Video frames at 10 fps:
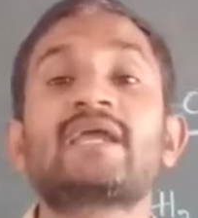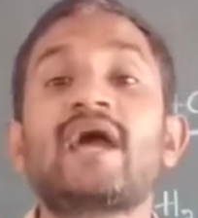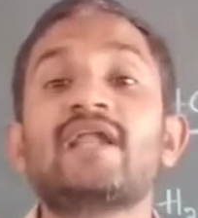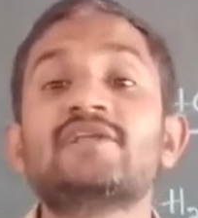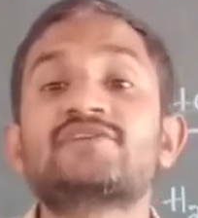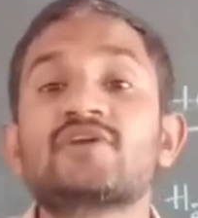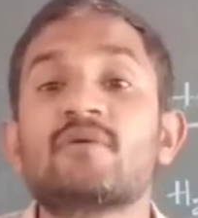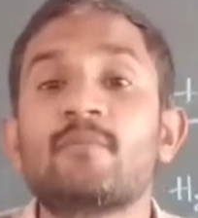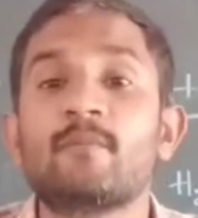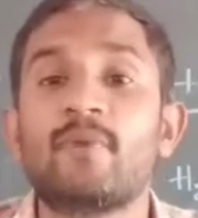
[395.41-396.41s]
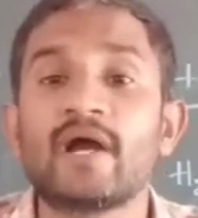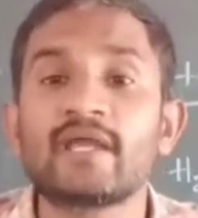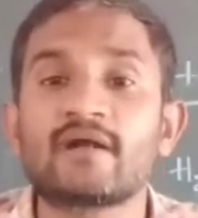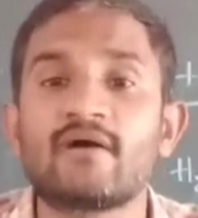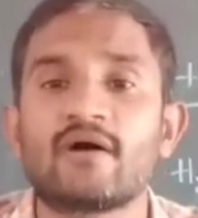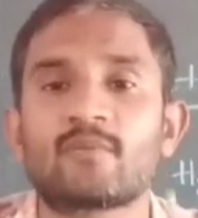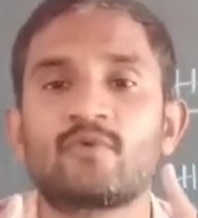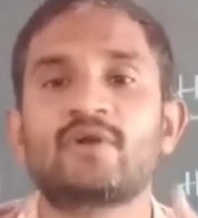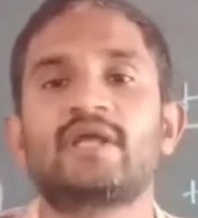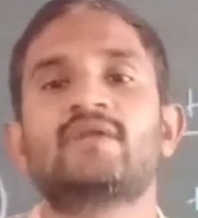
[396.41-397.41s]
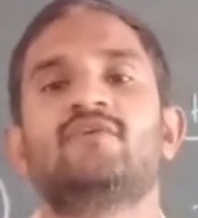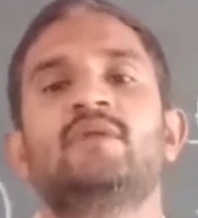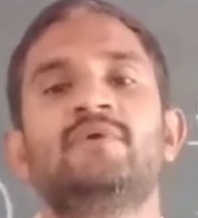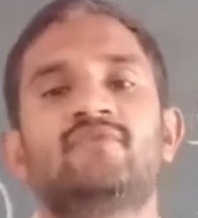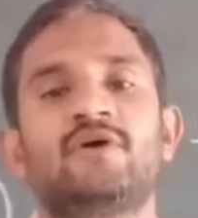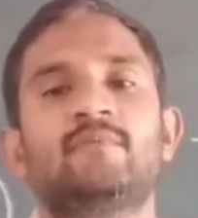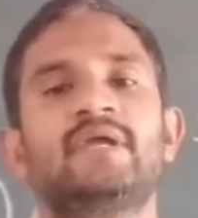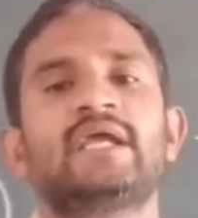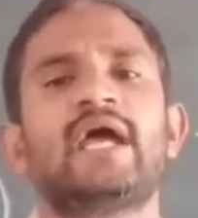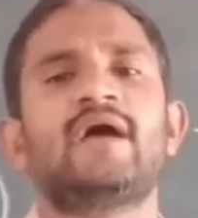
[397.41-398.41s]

Calcium bicarbonate will be forming.